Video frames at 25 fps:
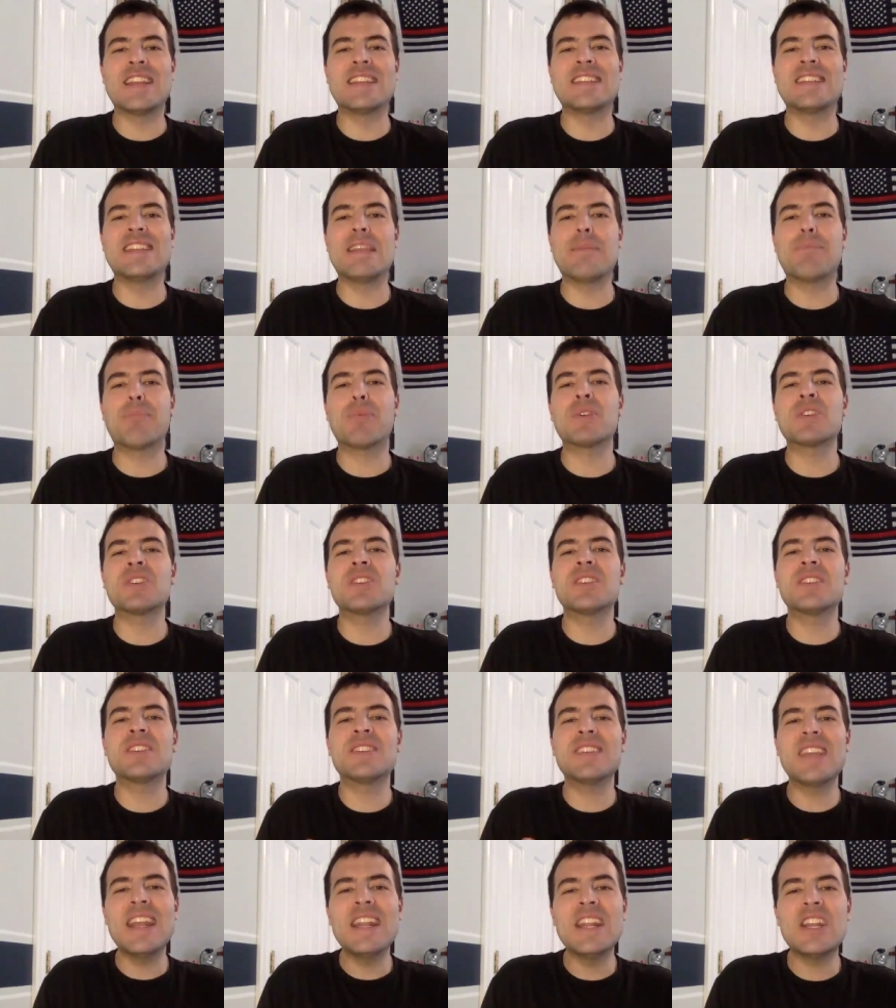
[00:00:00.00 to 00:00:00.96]
is the
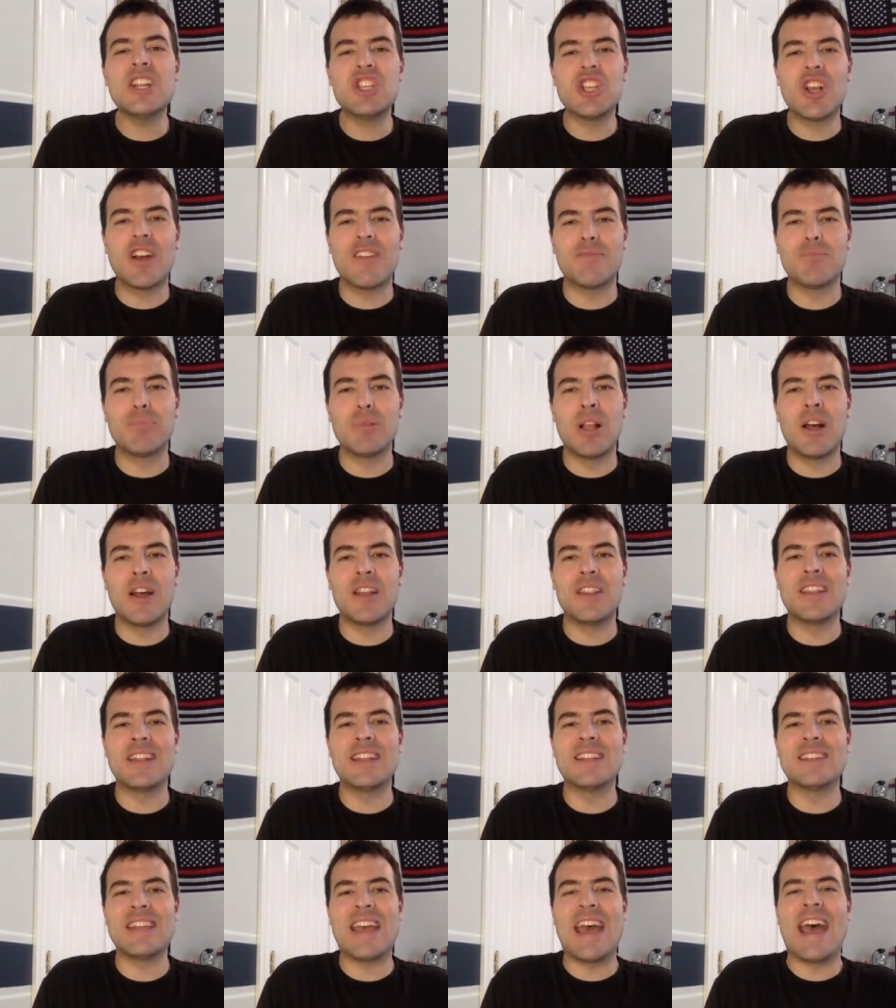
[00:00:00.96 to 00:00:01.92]
percentage of blood
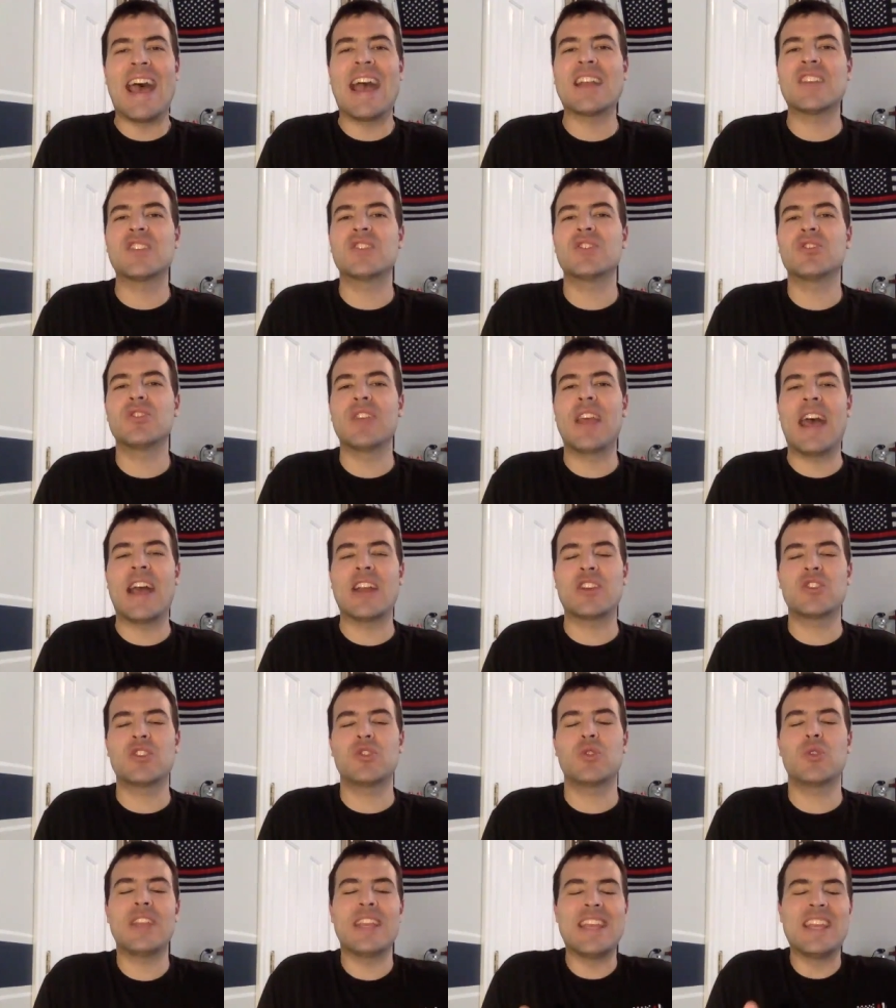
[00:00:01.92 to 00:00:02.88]
that is actually